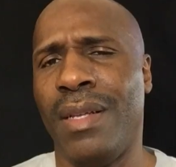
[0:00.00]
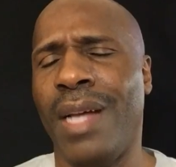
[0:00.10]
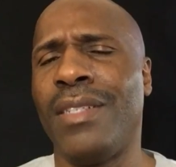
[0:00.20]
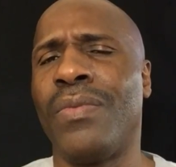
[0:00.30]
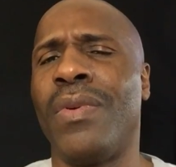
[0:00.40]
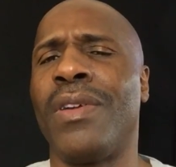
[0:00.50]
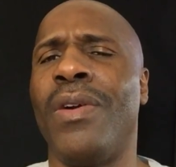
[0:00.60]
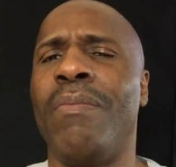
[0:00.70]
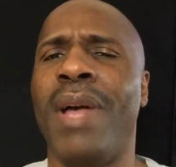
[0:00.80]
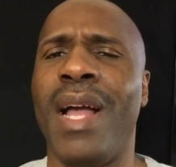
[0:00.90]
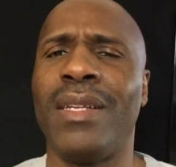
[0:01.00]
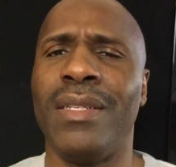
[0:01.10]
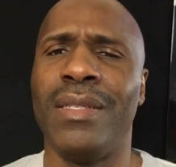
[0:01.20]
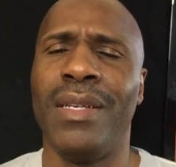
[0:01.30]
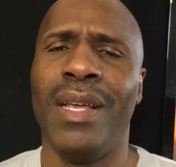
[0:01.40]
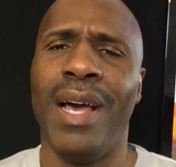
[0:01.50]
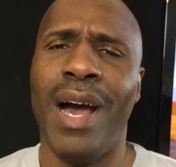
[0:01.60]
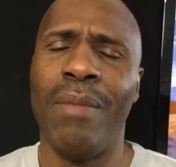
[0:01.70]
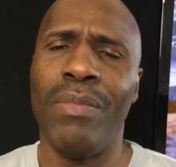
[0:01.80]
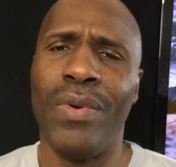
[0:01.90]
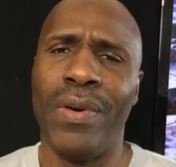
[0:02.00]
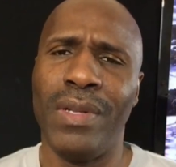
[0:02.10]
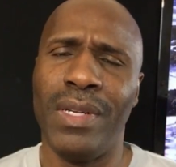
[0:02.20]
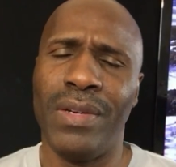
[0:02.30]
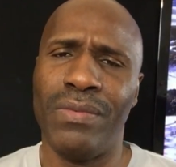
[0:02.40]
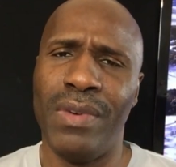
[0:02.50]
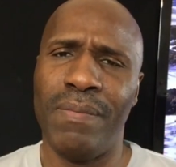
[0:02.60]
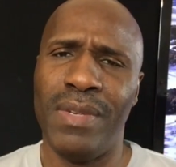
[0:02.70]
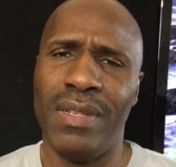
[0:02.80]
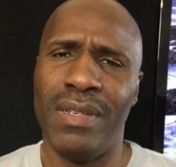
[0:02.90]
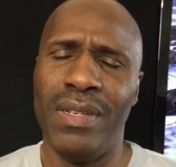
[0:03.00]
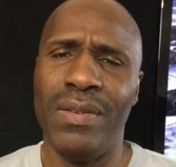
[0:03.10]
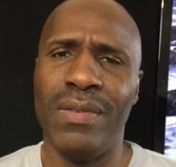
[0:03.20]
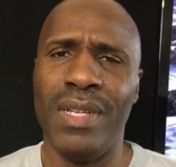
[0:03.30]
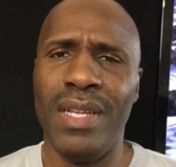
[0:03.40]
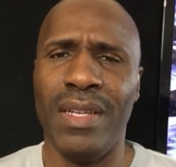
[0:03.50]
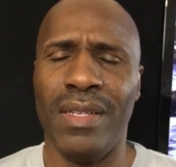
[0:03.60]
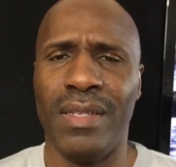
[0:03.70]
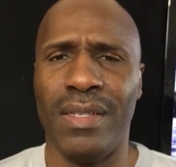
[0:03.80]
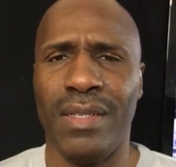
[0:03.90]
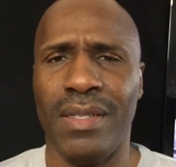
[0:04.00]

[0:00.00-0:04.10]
I just want to go back to how morally corrupt this dude is.